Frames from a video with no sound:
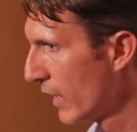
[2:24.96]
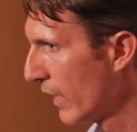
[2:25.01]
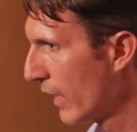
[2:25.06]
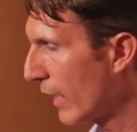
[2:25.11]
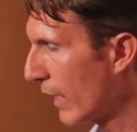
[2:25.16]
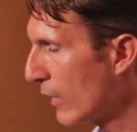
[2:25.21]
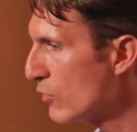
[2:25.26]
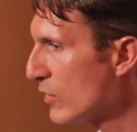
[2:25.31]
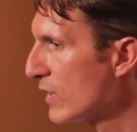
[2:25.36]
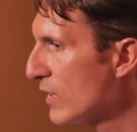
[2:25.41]

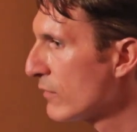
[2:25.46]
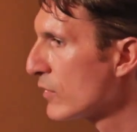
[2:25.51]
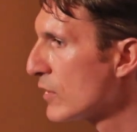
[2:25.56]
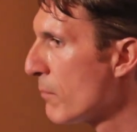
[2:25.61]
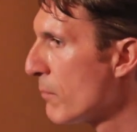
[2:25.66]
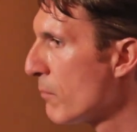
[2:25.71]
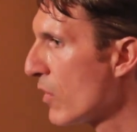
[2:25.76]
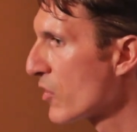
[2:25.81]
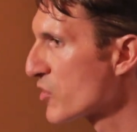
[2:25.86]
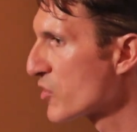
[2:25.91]
And you give it the
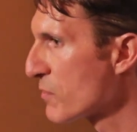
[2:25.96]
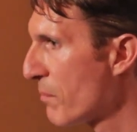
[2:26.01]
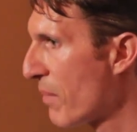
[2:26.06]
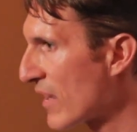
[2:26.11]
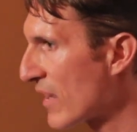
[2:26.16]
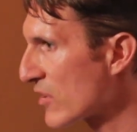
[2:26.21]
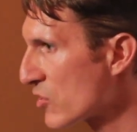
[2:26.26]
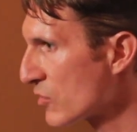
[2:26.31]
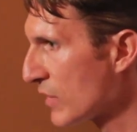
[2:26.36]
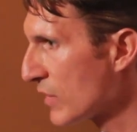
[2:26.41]
most
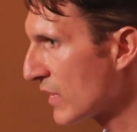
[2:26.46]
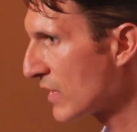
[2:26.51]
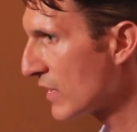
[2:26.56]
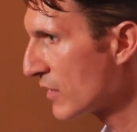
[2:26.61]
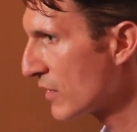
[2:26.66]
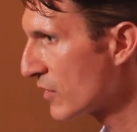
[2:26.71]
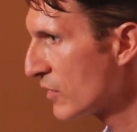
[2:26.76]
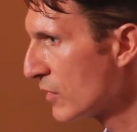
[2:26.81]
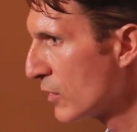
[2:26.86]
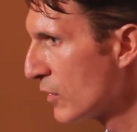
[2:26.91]
passionate
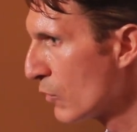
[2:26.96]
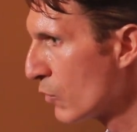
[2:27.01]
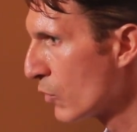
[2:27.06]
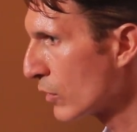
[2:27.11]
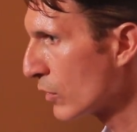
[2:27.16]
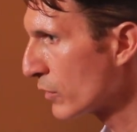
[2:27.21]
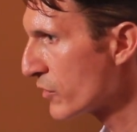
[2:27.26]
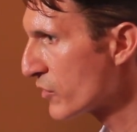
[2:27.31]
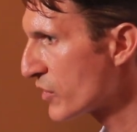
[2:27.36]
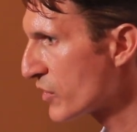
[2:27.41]
kiss in the
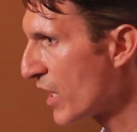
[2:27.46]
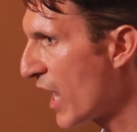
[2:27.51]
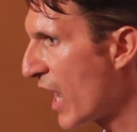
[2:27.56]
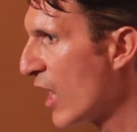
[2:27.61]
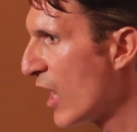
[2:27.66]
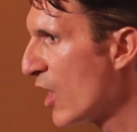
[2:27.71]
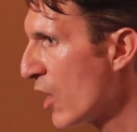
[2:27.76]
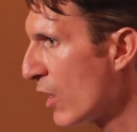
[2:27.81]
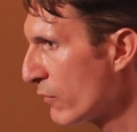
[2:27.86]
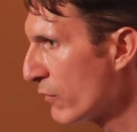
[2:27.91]
world and say,
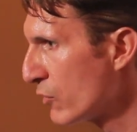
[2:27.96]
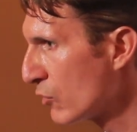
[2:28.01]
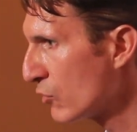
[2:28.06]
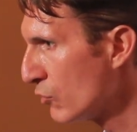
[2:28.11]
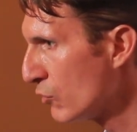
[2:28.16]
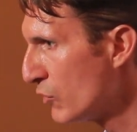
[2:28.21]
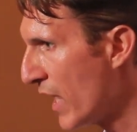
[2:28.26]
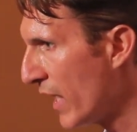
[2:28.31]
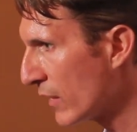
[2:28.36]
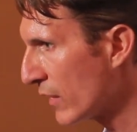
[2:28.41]
I love you to
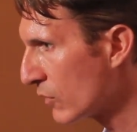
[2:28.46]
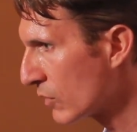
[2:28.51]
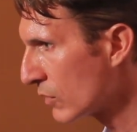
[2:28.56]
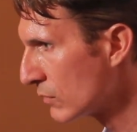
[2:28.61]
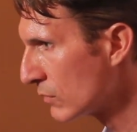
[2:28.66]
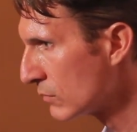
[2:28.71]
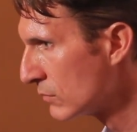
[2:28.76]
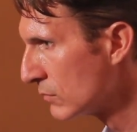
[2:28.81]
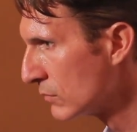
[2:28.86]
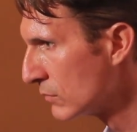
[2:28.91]
that.
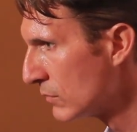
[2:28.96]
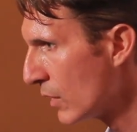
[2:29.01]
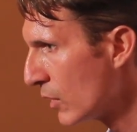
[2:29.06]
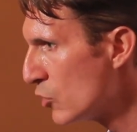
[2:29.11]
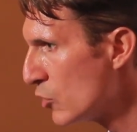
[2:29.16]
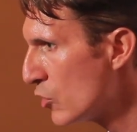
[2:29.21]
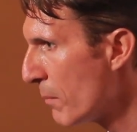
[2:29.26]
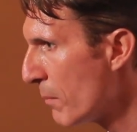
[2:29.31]
You're